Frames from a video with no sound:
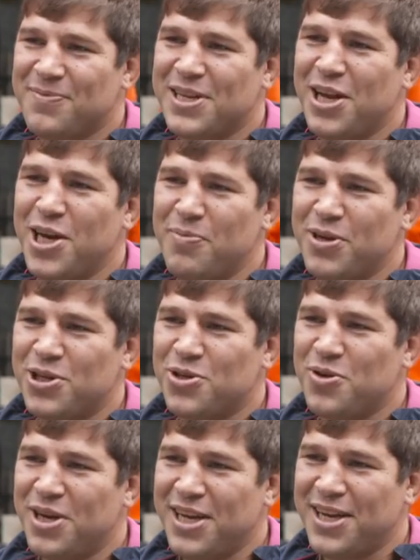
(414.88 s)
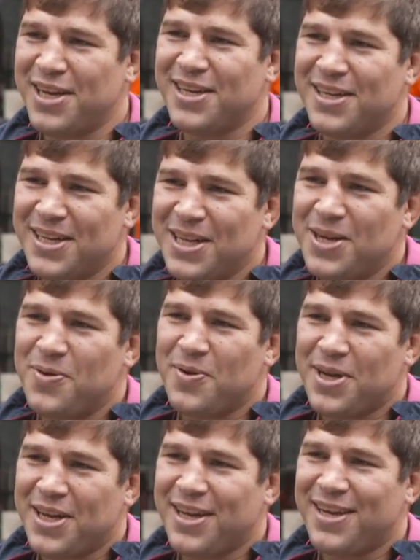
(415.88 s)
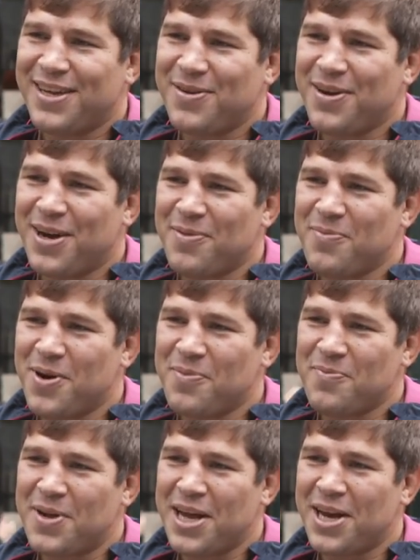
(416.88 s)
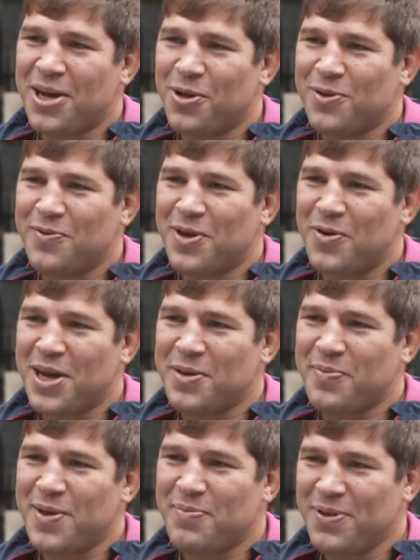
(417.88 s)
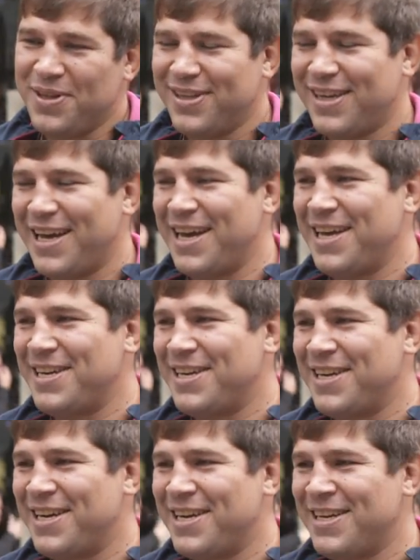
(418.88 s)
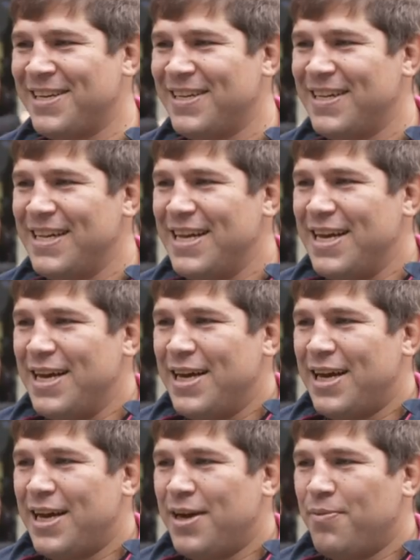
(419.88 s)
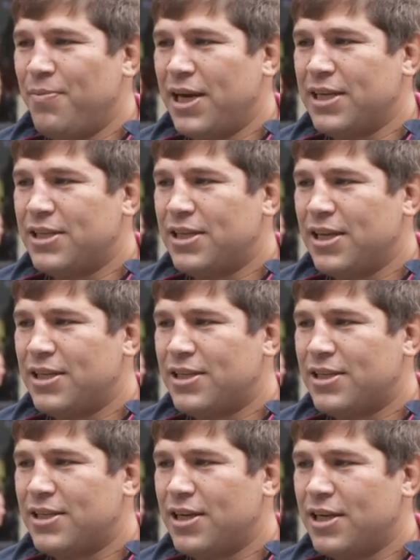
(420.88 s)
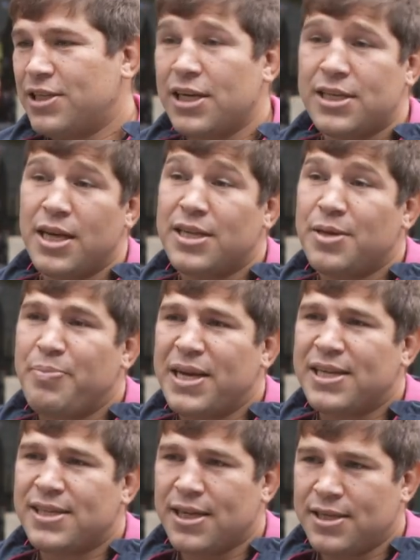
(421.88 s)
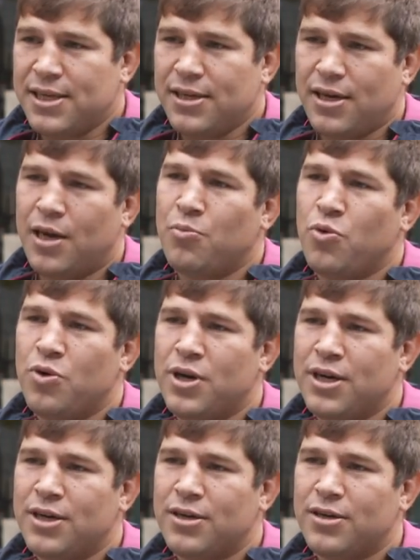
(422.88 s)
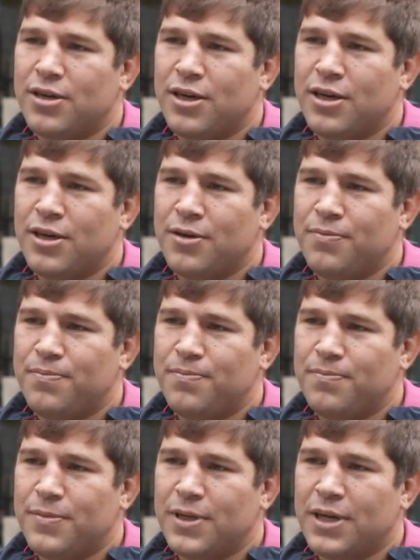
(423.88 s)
slowly but surely, we, I'm, I'm getting hold of the right people. And, uh, um, but it's, it's, it's just it's a big city. I'm a, uh, uh, a